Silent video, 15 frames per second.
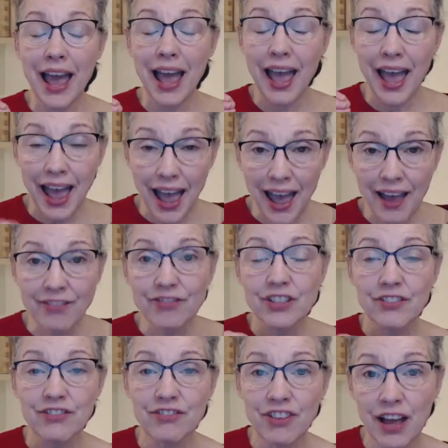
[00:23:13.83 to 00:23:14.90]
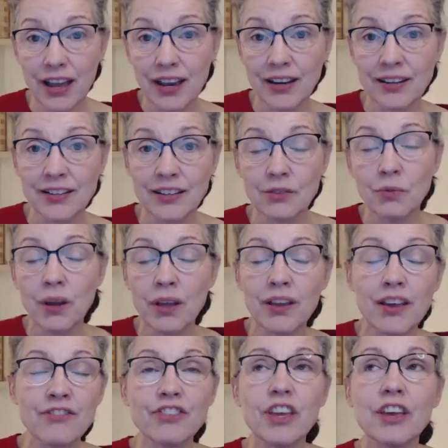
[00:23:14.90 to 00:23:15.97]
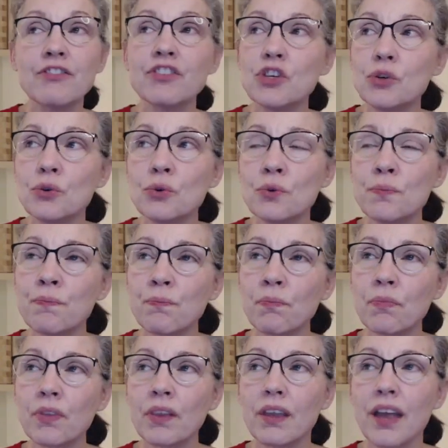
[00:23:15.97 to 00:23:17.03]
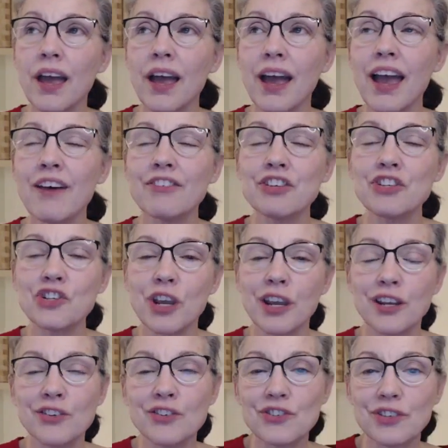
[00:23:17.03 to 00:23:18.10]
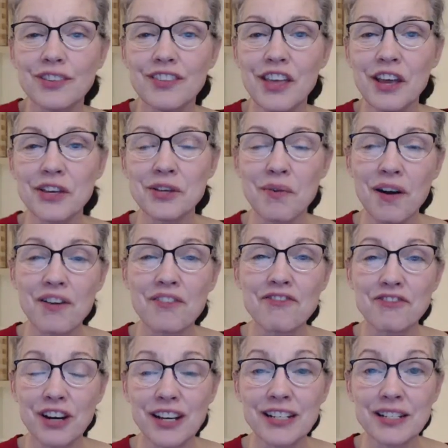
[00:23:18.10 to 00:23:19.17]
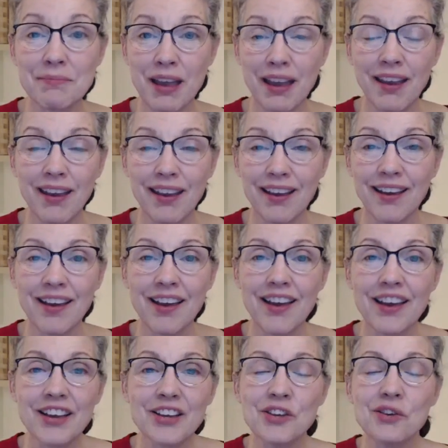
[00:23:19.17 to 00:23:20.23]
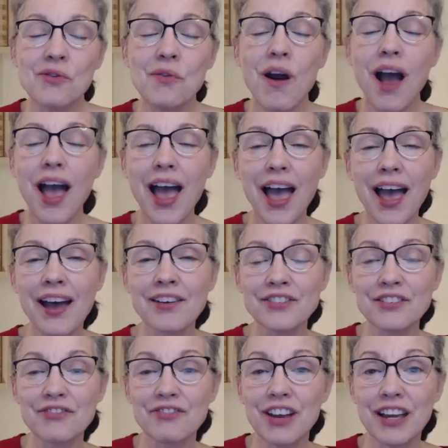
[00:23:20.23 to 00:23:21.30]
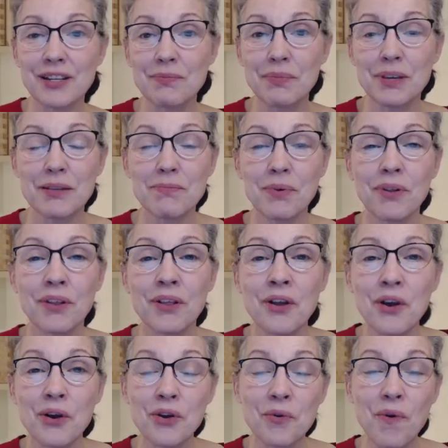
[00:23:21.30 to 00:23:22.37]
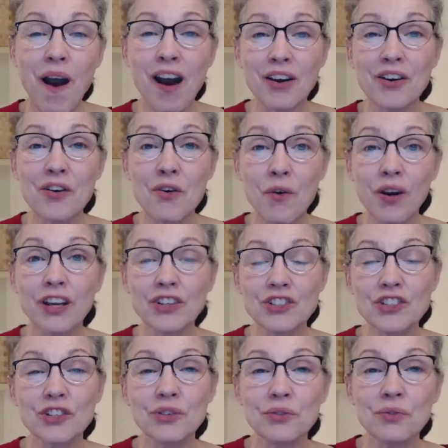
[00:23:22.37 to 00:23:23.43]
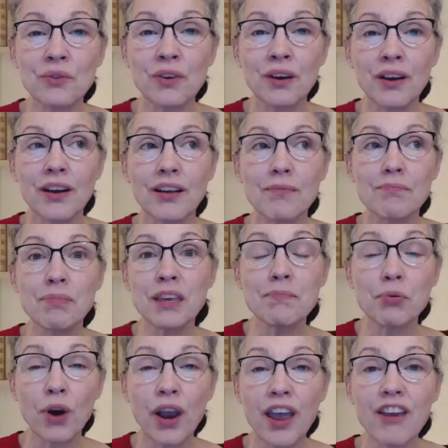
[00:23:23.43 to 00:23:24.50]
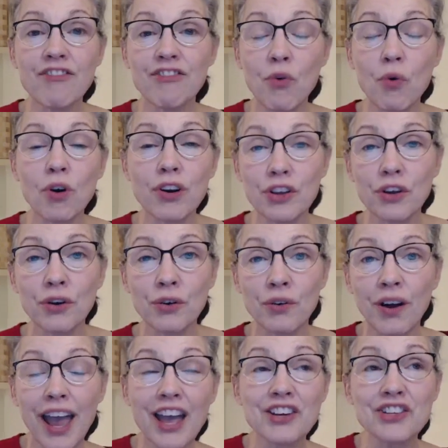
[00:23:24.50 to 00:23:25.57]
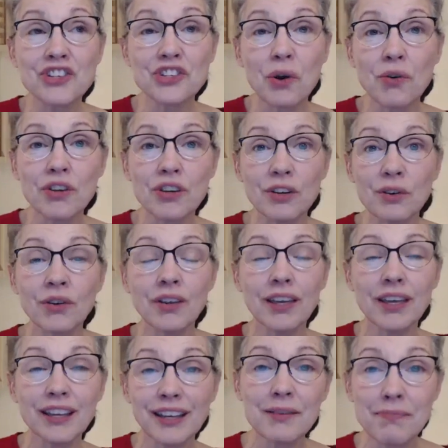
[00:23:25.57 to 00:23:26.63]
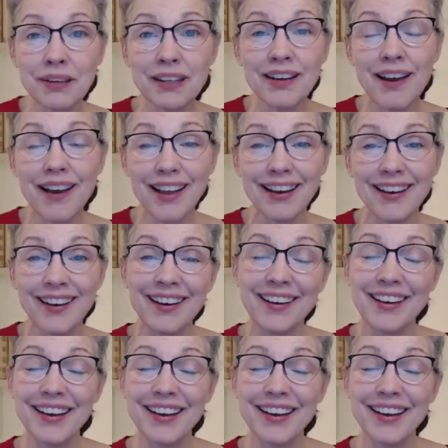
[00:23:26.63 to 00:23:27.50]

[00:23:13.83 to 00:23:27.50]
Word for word: have to find if if you have a change that you are afraid to make you have to find people who are going to be brave for you and show you it can be done